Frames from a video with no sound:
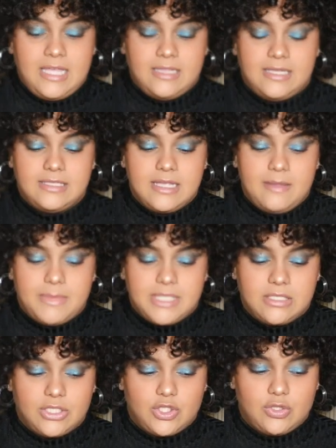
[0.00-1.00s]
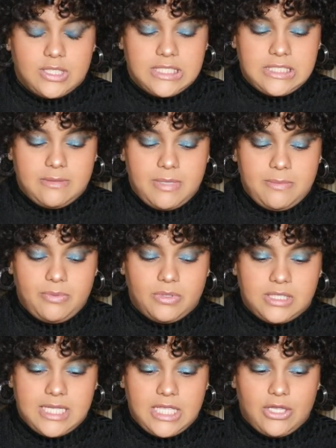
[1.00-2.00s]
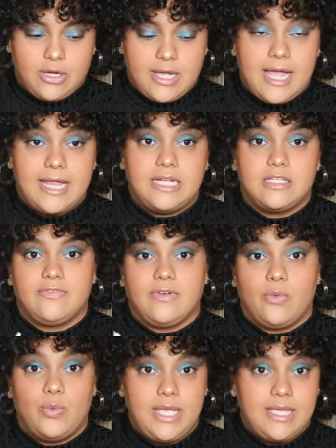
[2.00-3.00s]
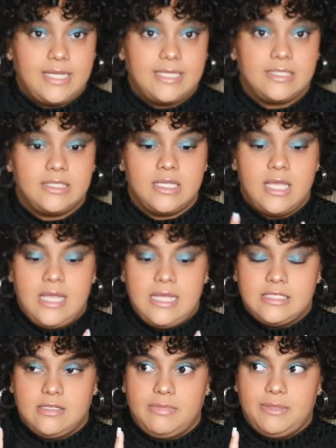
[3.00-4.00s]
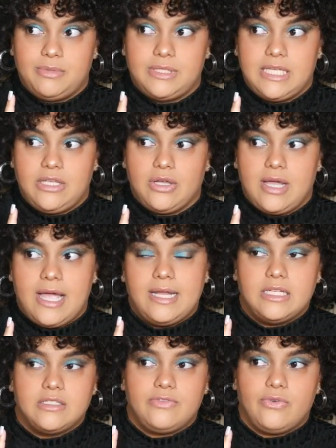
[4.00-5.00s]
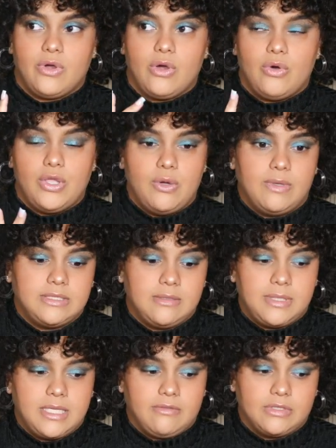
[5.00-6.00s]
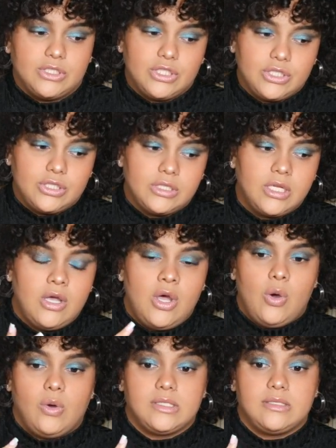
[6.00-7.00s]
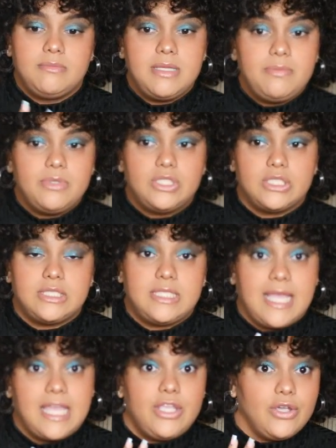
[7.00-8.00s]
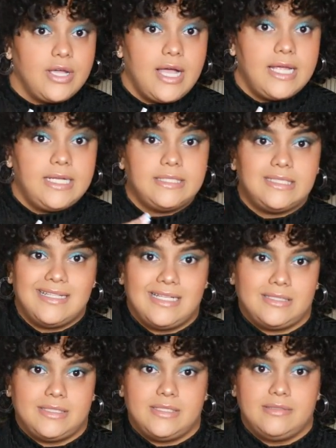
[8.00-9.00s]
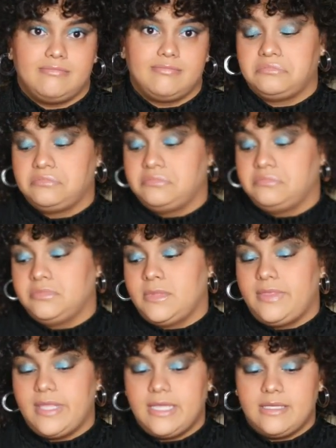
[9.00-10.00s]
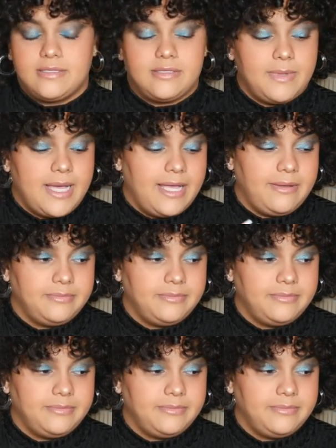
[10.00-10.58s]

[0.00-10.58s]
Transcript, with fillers: Things get misconstrued because some people take your kindness for weakness. Some people take your kindness for, oh, you want something in return. Or some people just take your kindness and that's it. Thanks, bye.